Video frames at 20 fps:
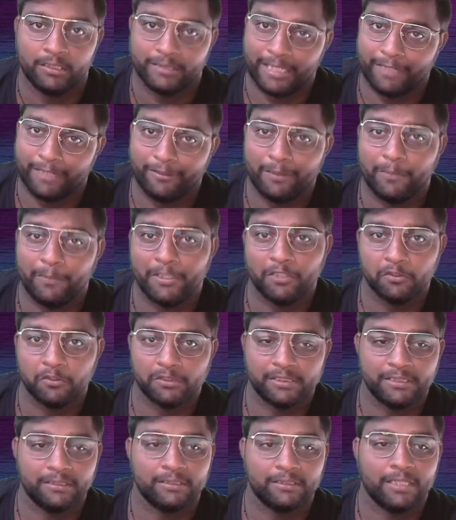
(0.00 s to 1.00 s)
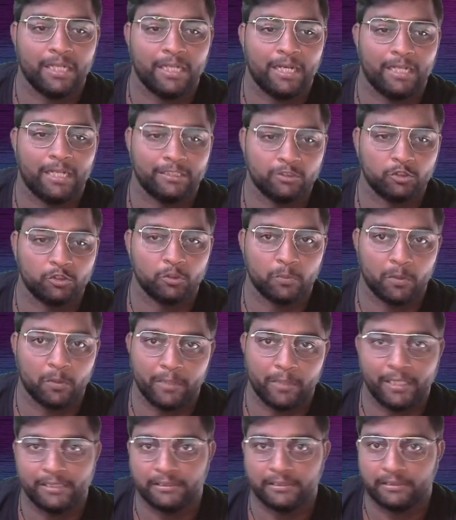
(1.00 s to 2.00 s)
That will be using the
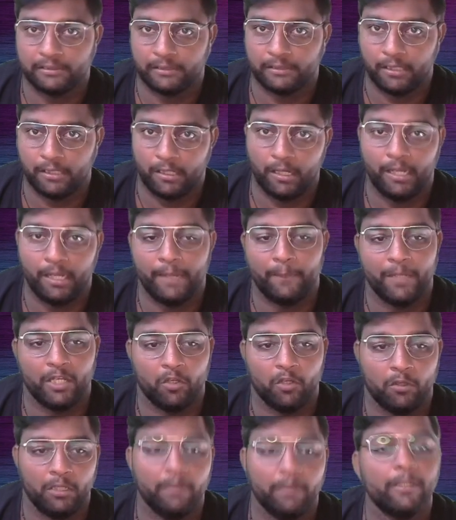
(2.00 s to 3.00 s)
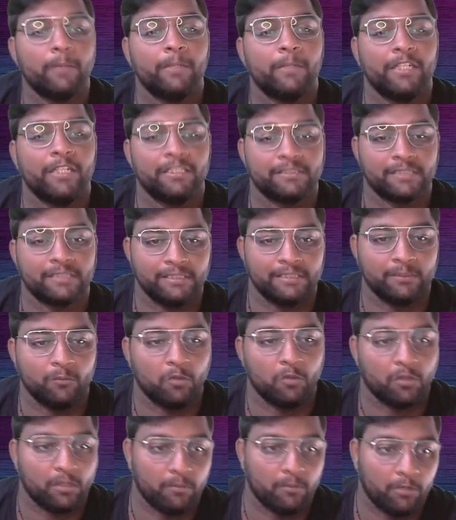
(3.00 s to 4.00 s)
unsupervised ML only. We'll be discussing
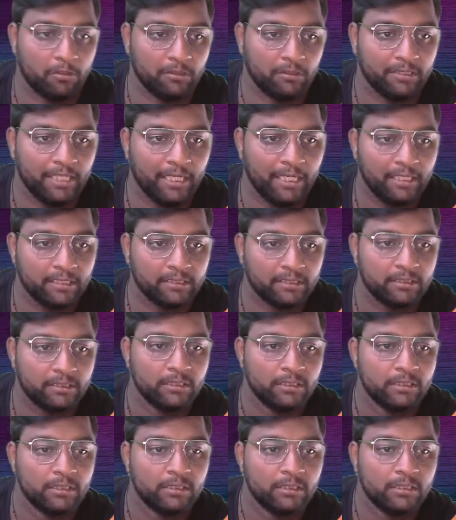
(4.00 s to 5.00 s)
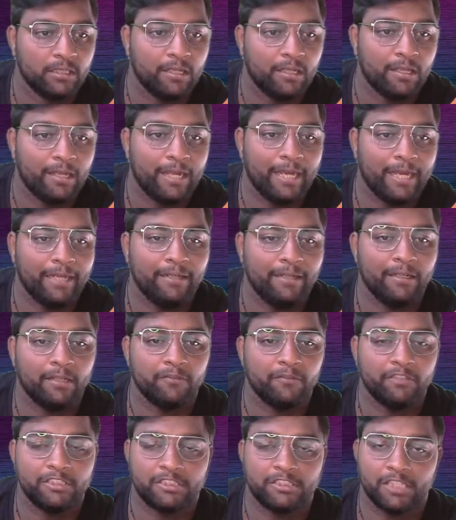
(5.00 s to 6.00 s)
more about that,
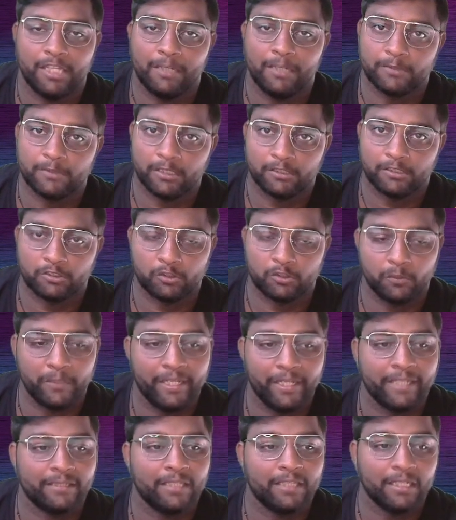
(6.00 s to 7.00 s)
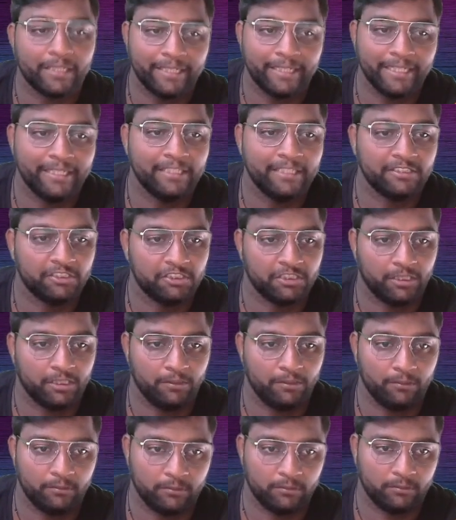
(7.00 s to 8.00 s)
and which helps us to make the key
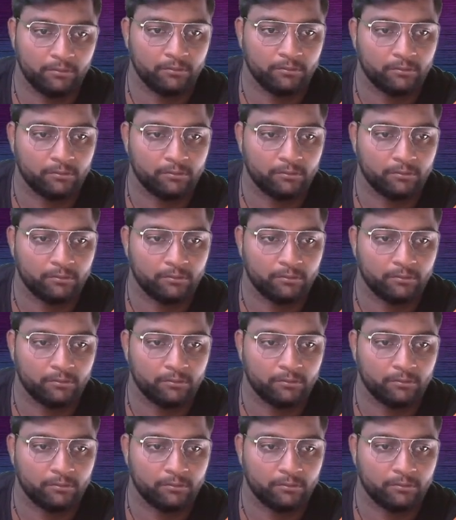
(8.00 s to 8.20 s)
decision